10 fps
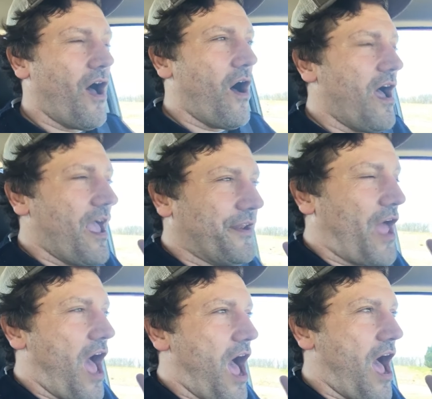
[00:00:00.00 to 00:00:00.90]
And
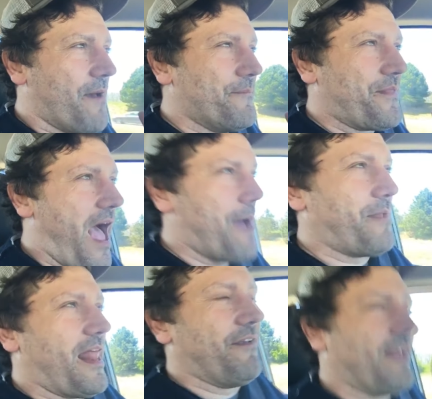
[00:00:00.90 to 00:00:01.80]
I'm
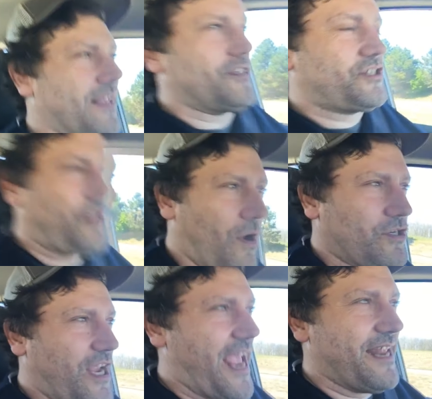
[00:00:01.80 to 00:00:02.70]
not even gonna start
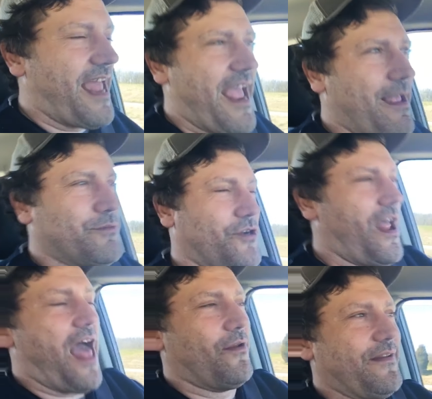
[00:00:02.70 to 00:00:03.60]
saying names, or
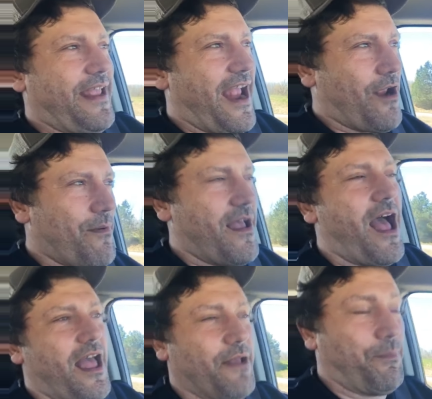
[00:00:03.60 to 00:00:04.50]
not, I don't even care. But
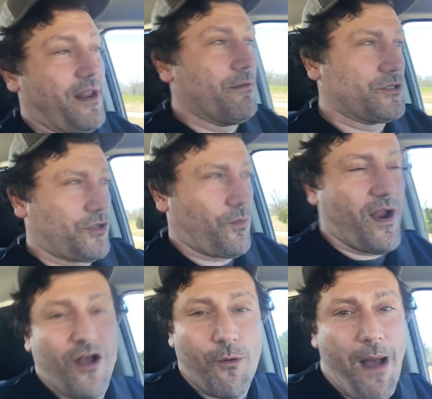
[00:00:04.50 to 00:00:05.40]
it was the
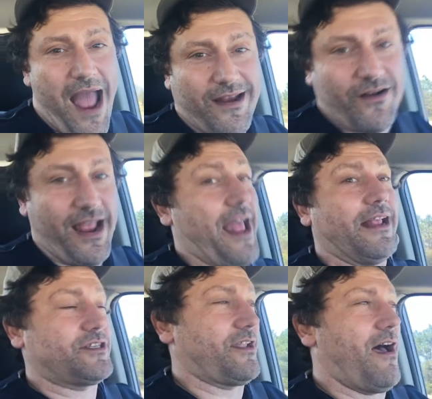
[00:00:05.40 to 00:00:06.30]
real biker
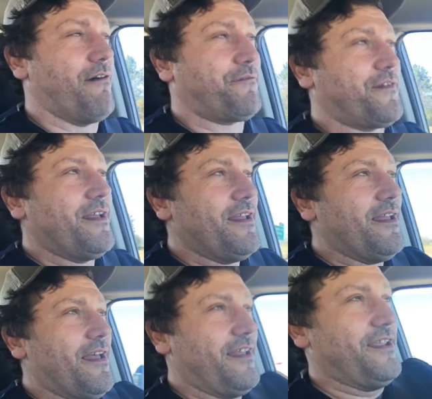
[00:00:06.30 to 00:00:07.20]
gang stuff,
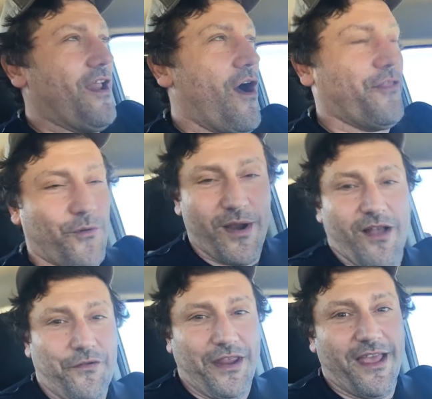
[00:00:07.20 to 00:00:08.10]
you know, the
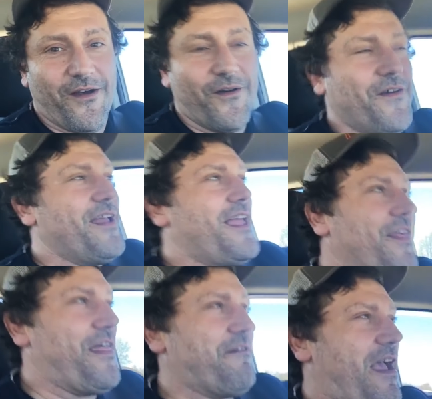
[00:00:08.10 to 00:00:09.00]
real deal. They've